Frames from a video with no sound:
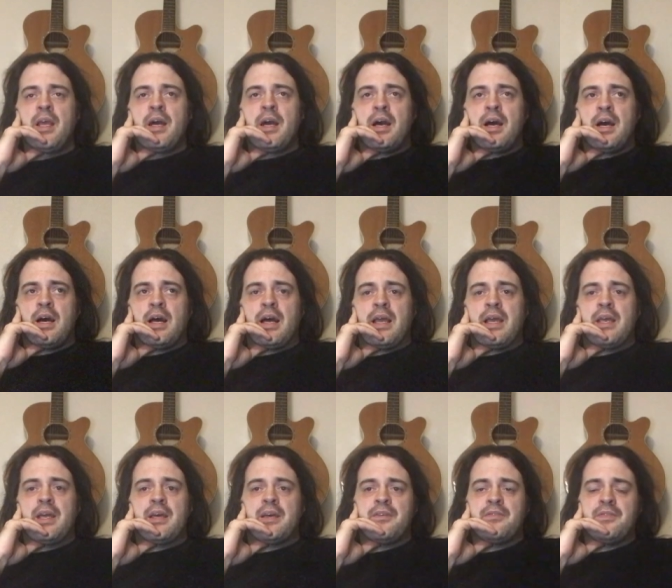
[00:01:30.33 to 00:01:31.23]
uh, I
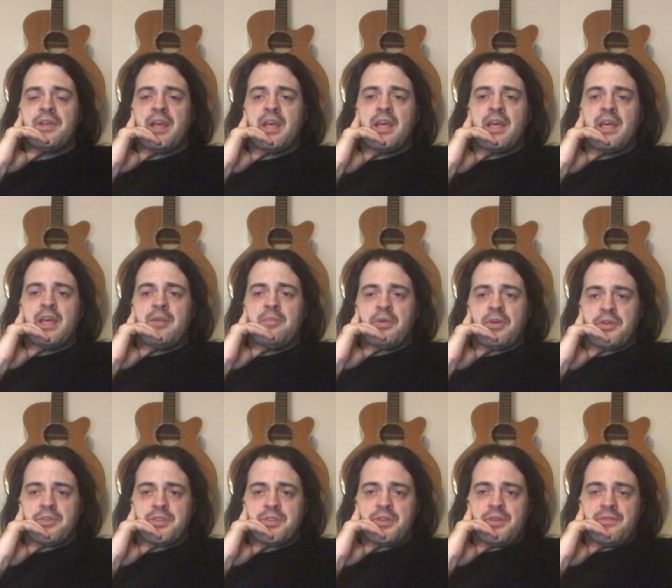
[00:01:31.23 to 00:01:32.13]
have a
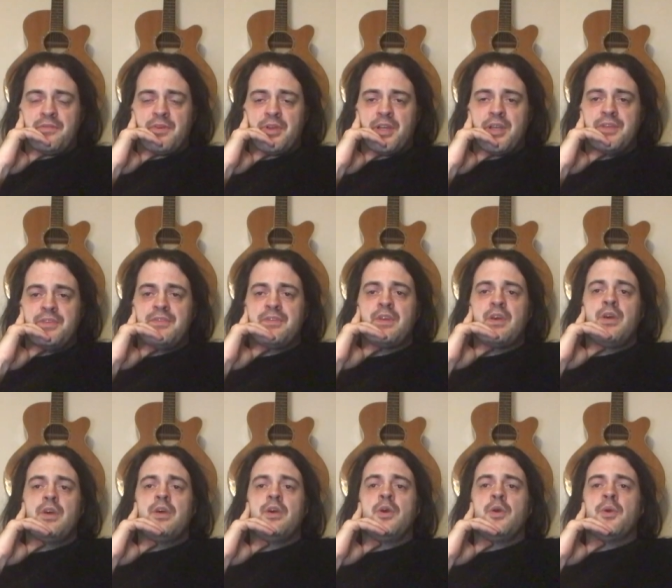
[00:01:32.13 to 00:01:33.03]
personal friend
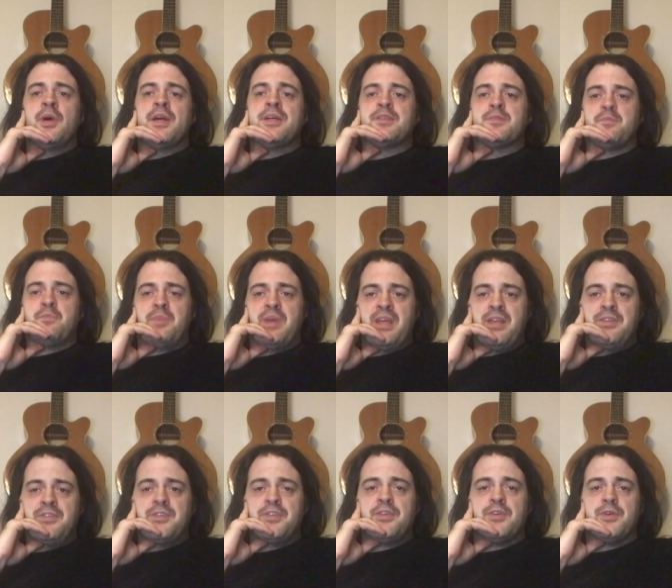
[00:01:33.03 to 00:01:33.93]
who has
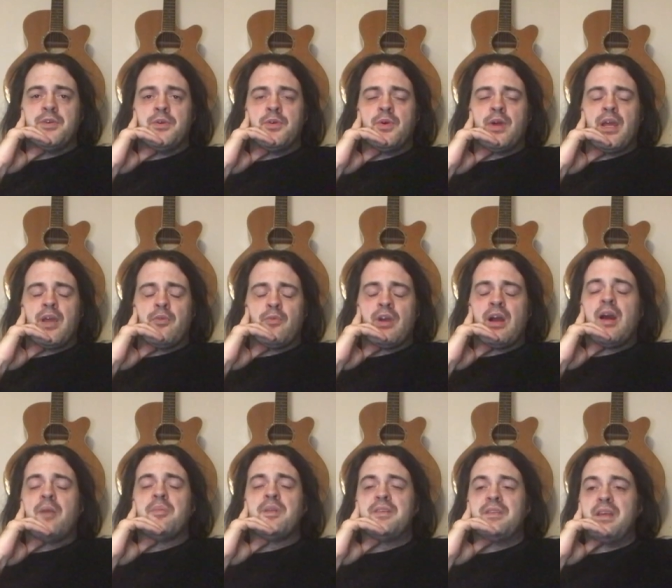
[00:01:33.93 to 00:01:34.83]
been to a
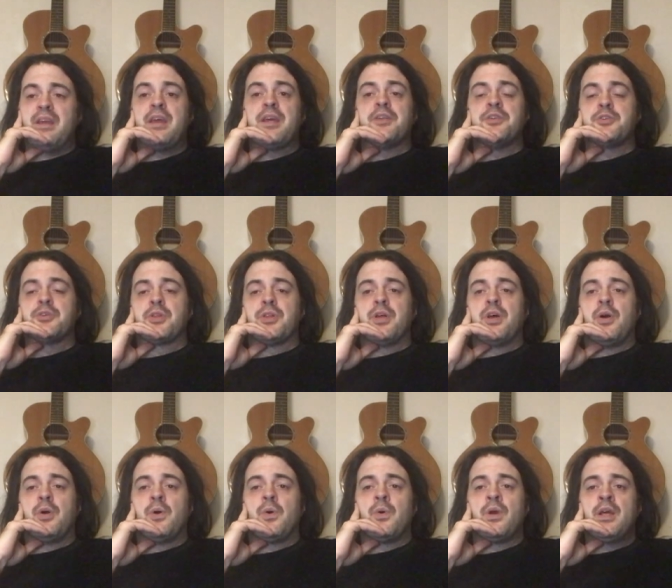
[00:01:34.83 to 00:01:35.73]
Robin
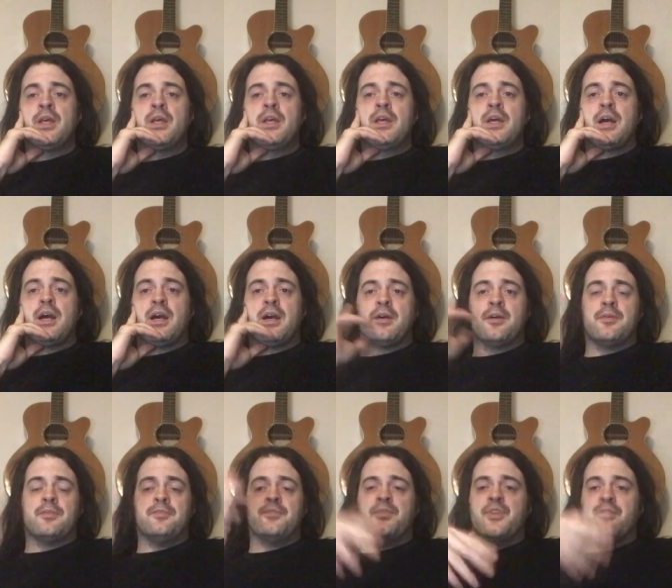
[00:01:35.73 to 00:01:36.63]
DiAngelo
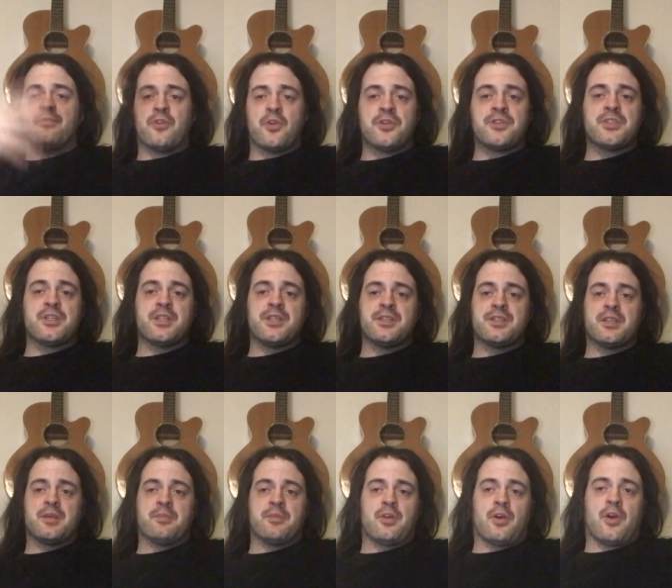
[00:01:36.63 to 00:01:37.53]
um, diversity
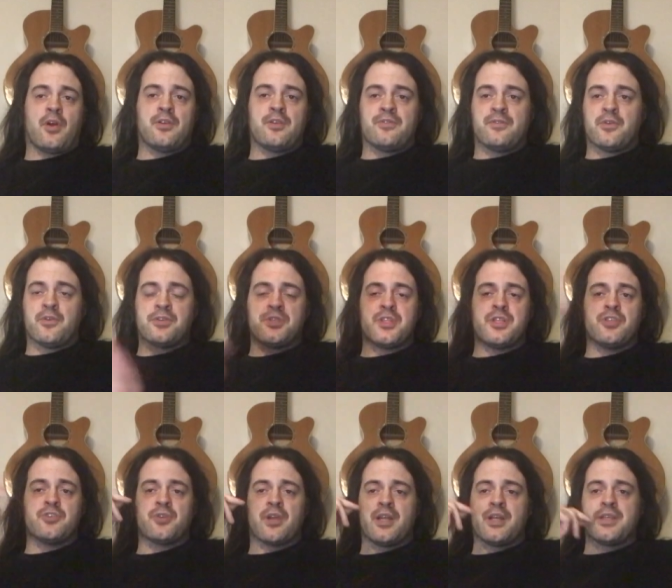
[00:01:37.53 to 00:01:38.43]
seminar, diversity
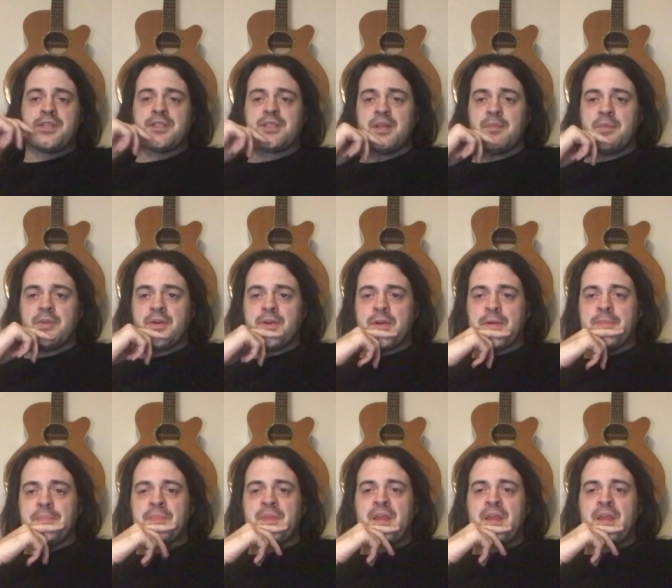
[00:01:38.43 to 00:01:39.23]
training seminar,